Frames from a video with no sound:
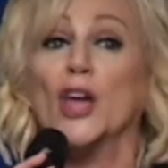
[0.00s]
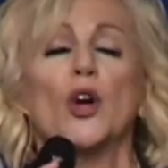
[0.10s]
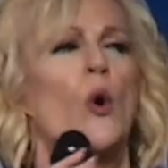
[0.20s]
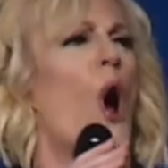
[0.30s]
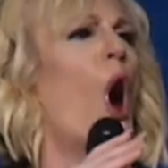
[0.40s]

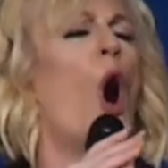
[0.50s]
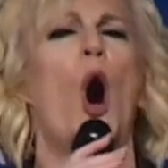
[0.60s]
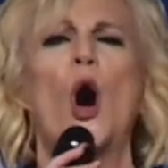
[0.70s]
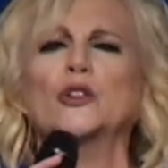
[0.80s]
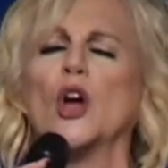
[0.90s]
You are
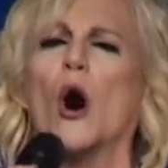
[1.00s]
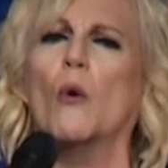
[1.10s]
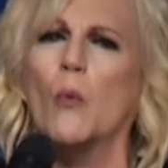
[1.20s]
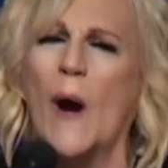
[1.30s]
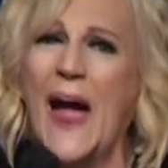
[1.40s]
on
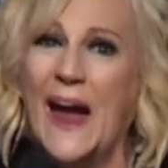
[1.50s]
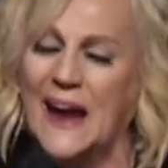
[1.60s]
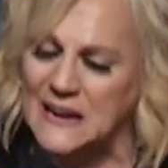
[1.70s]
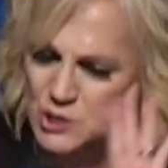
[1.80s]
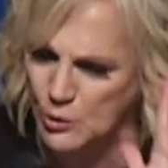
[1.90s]
your
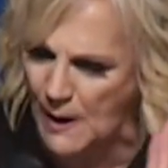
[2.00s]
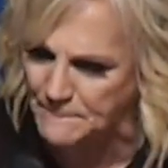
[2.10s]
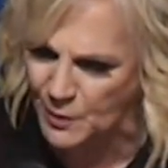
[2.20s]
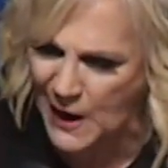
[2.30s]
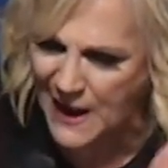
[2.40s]
way into a
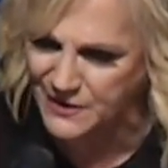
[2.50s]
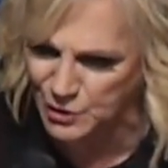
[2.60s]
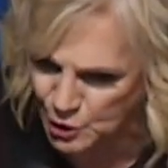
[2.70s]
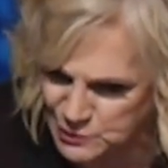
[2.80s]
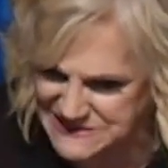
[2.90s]
brand
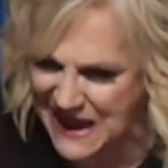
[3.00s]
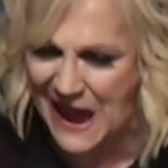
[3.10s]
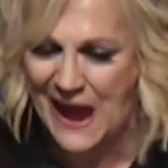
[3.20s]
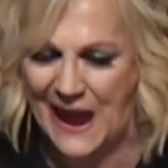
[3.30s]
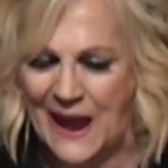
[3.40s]
new
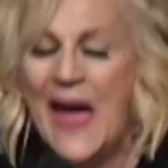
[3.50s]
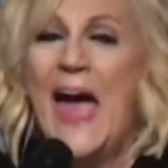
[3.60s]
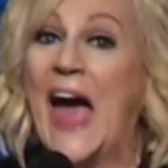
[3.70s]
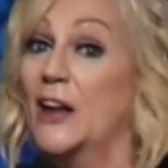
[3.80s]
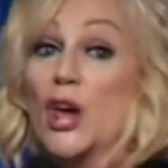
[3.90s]
day,
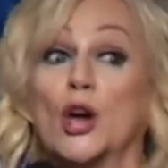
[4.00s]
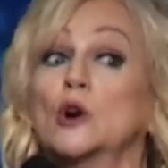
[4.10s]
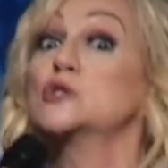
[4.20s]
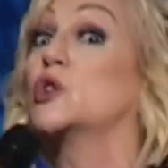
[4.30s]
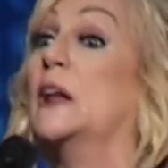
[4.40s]
and
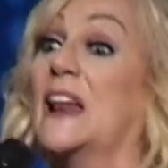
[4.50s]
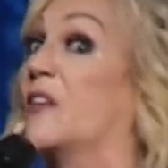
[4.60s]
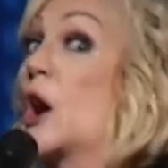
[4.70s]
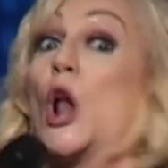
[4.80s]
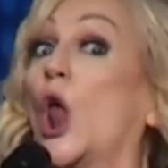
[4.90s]
usually
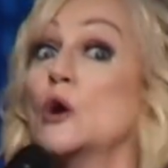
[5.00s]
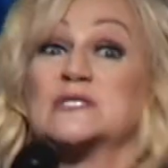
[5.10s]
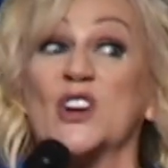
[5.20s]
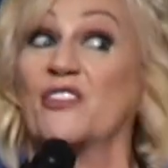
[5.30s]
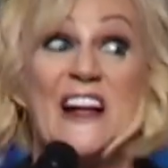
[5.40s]
the
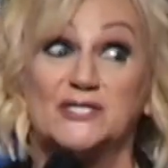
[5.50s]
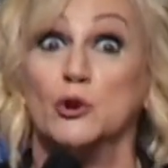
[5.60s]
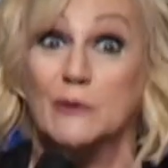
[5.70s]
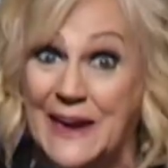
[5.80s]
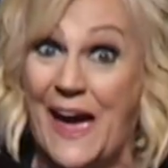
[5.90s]
closer that
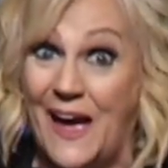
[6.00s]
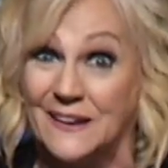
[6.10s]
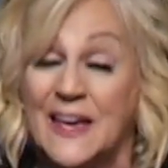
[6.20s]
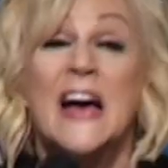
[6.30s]
you get